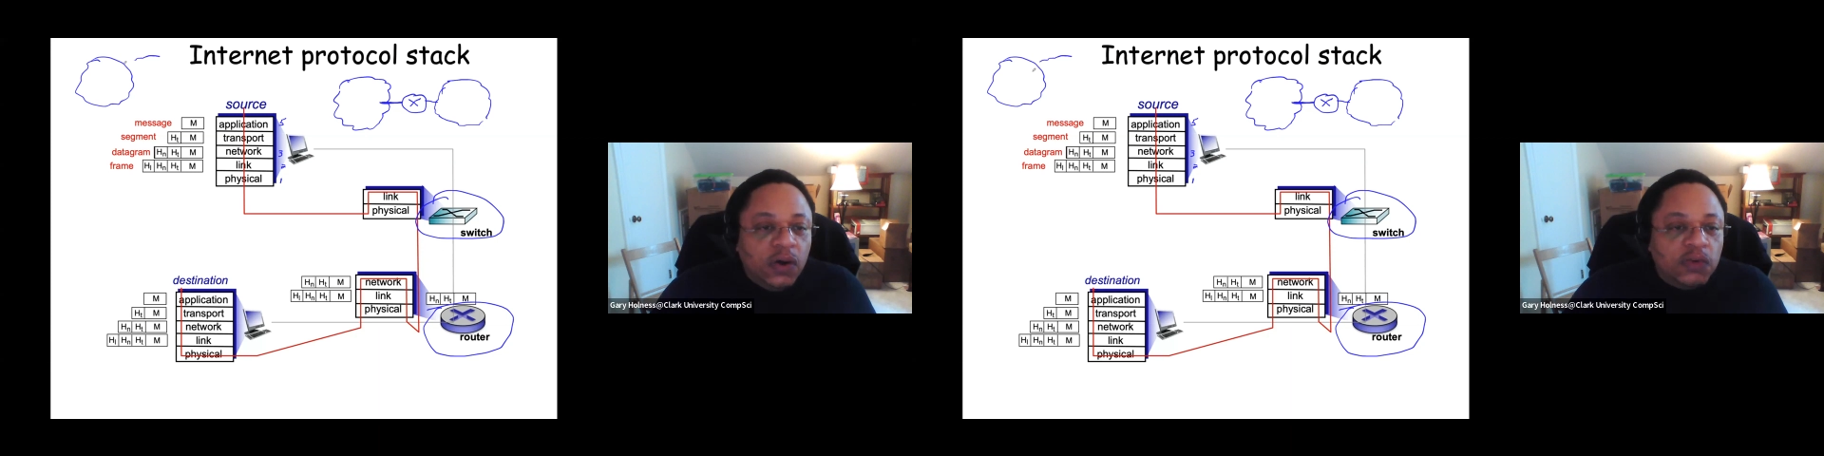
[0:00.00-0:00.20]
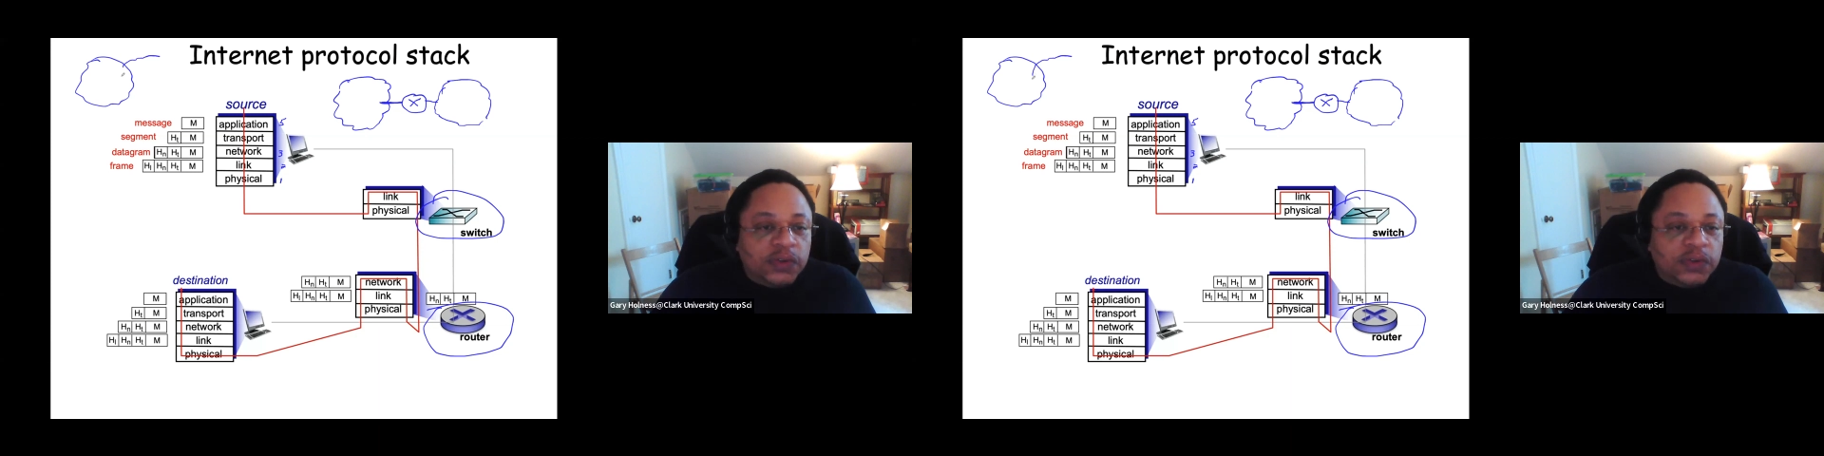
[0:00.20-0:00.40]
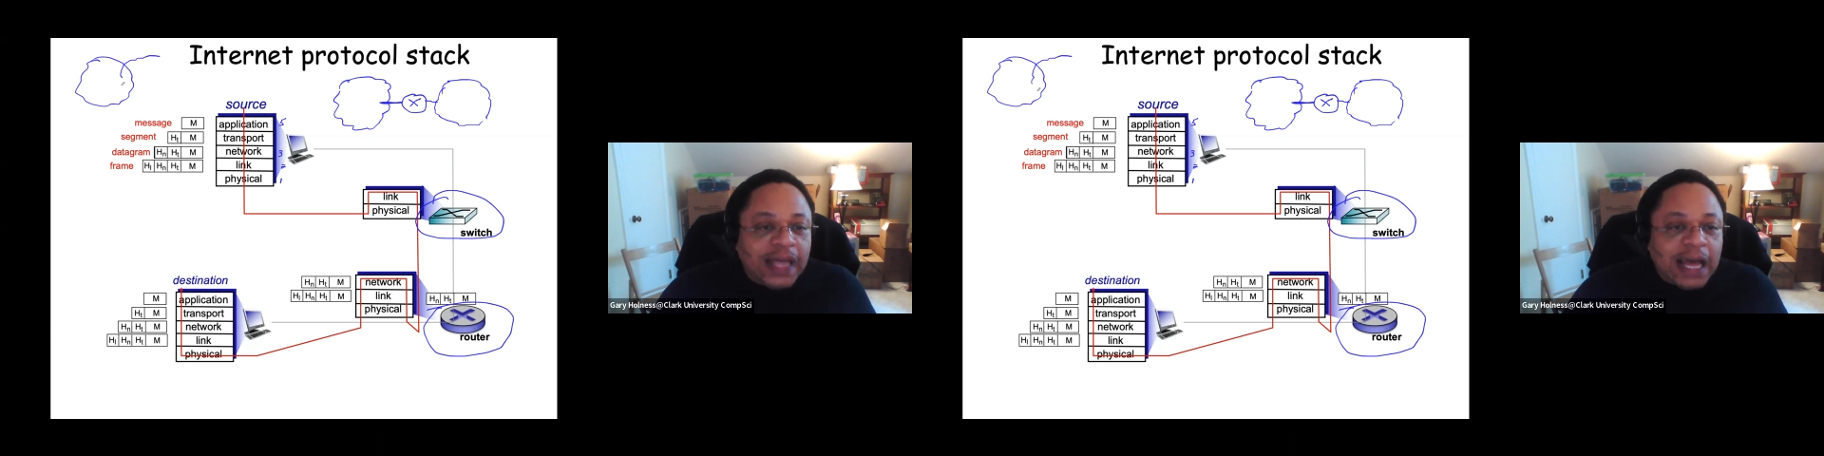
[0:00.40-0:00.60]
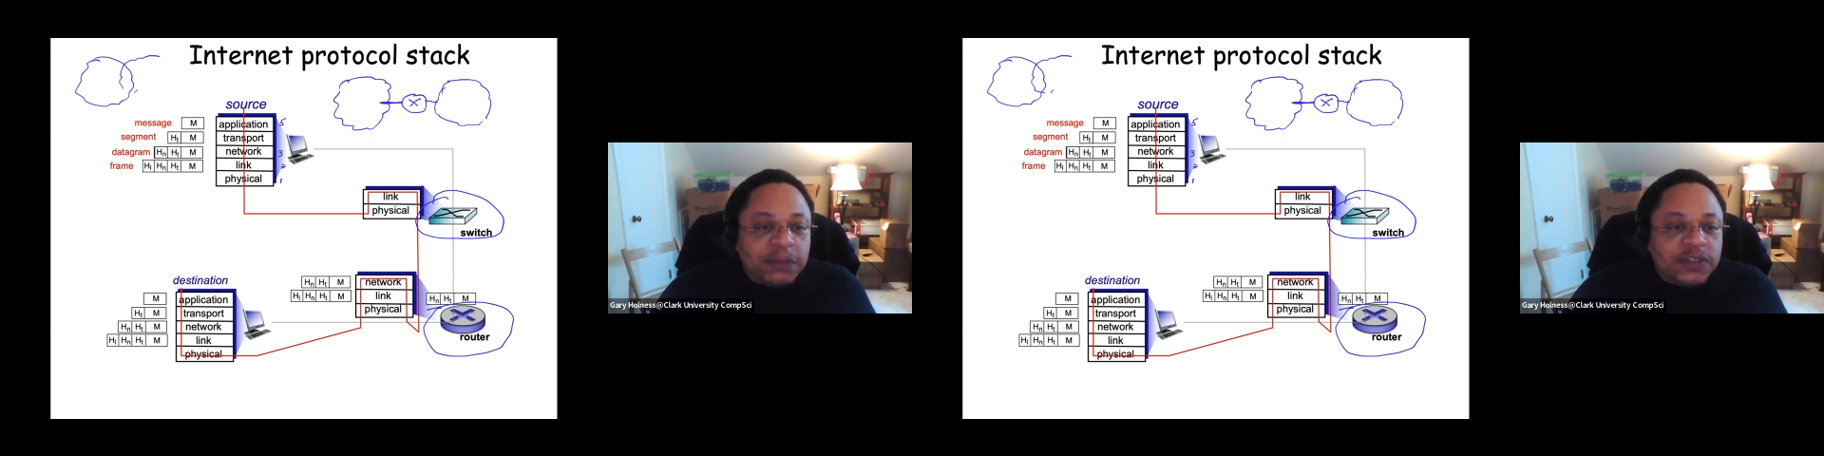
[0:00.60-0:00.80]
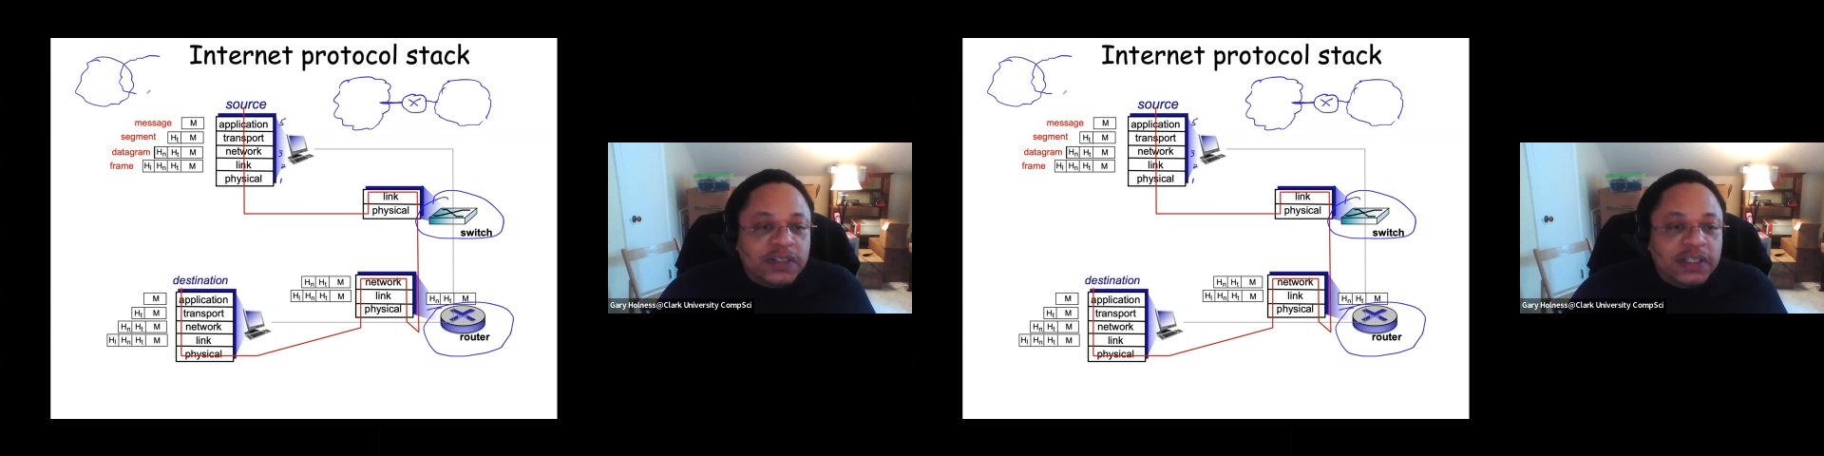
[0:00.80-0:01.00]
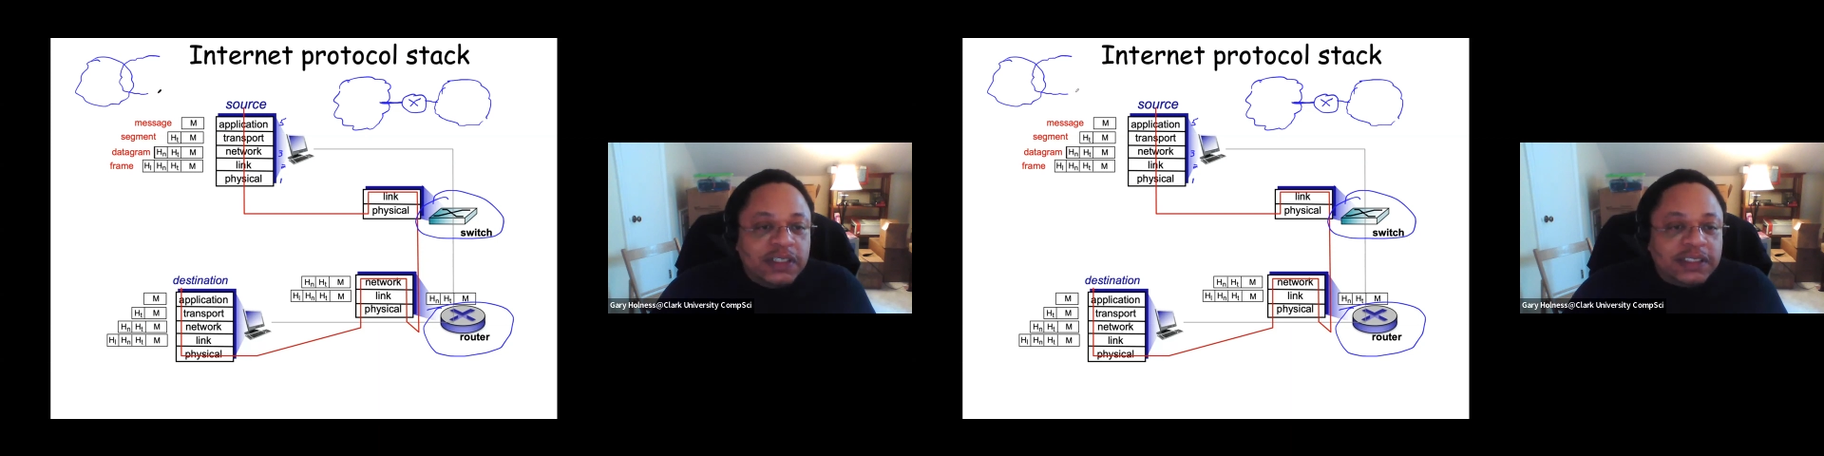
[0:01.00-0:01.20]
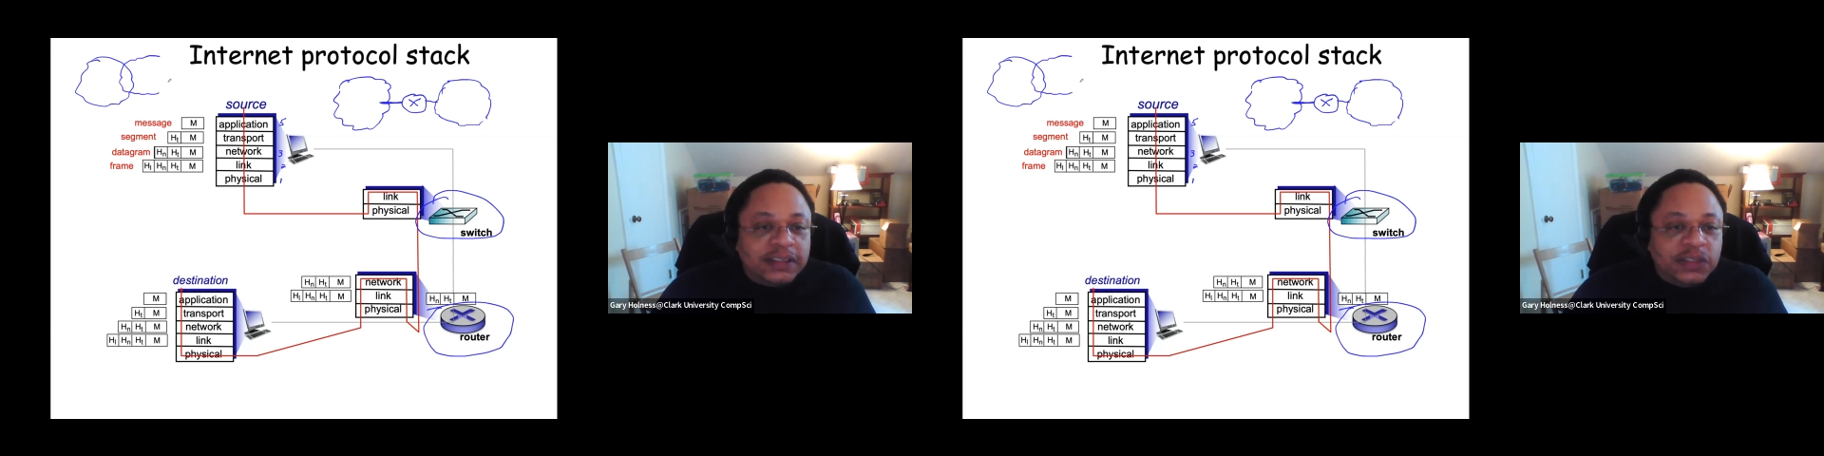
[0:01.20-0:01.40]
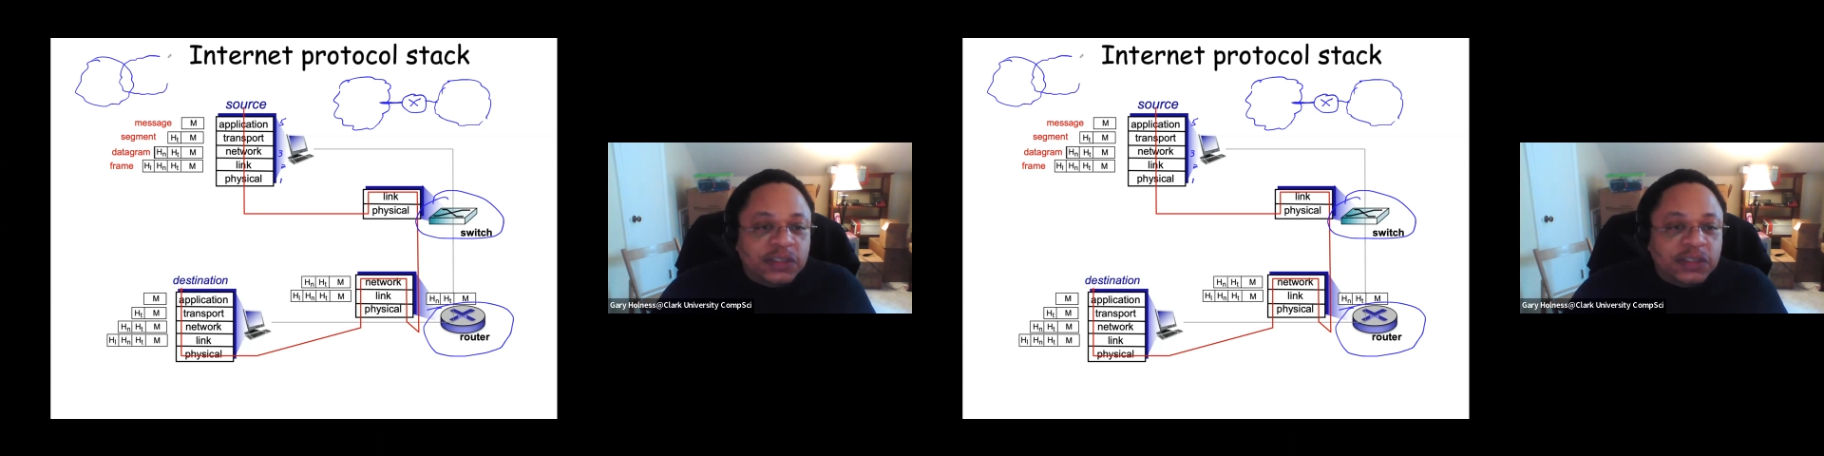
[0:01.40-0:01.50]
overlapped just